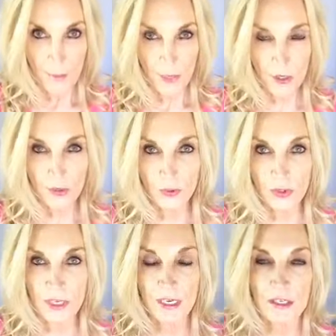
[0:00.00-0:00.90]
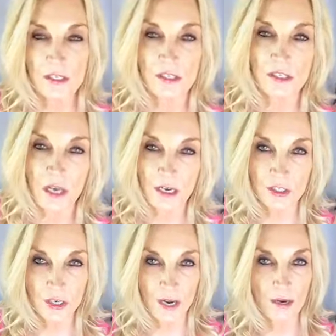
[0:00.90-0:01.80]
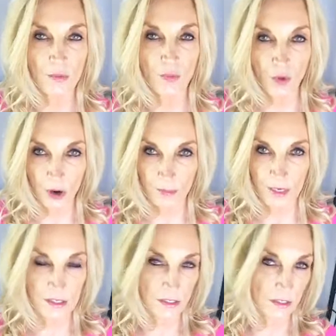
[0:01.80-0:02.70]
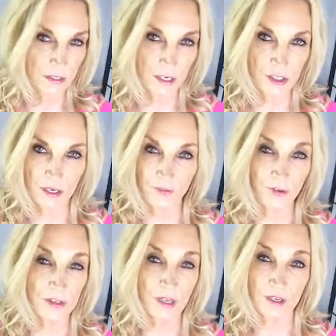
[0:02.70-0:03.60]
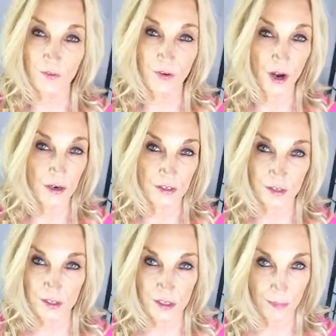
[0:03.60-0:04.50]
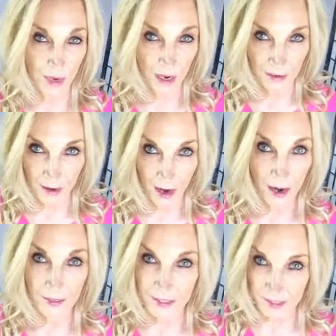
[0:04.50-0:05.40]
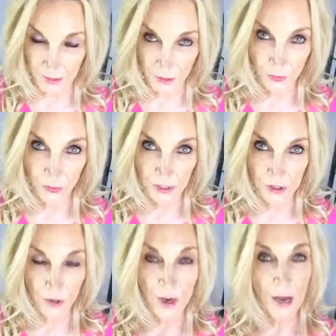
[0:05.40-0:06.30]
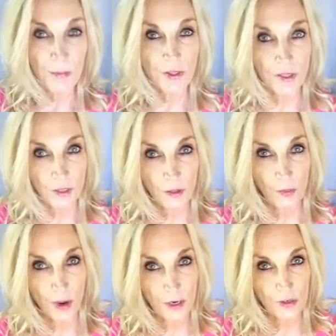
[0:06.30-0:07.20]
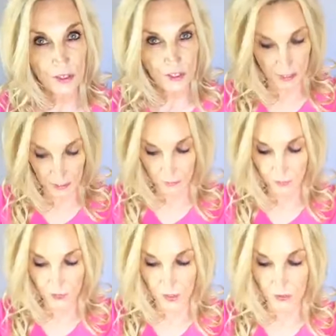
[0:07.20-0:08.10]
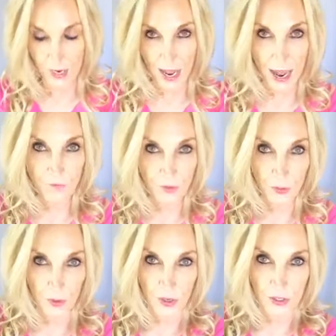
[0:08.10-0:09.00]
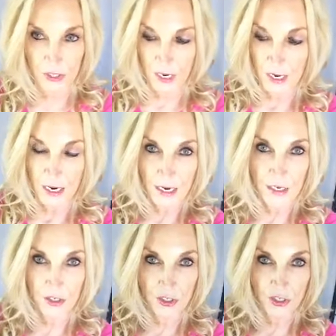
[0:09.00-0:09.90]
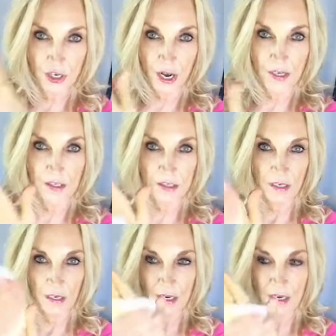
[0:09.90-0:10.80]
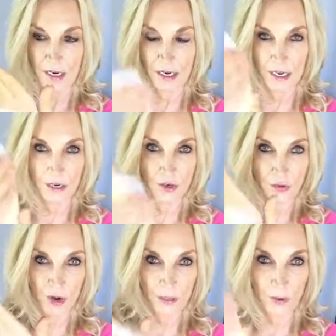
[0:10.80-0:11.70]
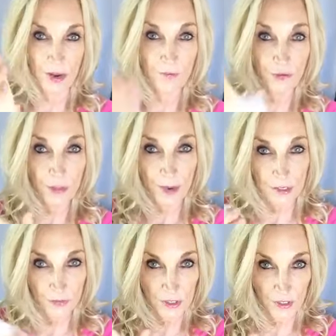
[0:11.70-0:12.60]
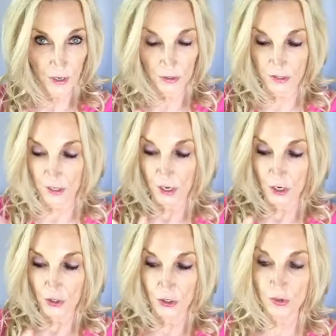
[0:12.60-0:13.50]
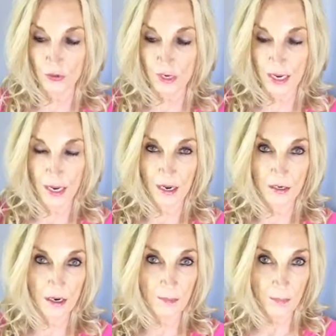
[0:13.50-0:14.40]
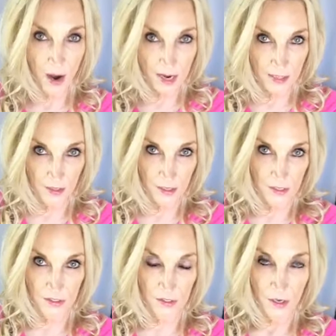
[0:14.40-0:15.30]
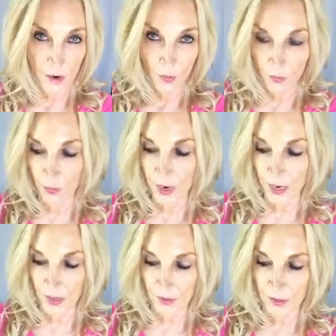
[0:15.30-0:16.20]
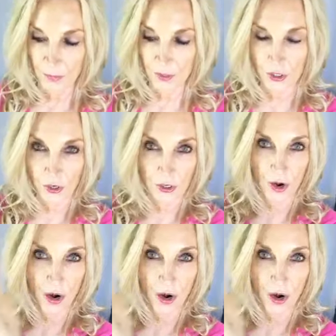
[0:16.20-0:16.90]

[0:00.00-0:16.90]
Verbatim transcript: but you'll get such a warming sensation. It feels like you've gone to the spa. Honestly, you really do. But then the way your skin feels afterwards is just incredible. And for the best results, you can combine this with, but you're going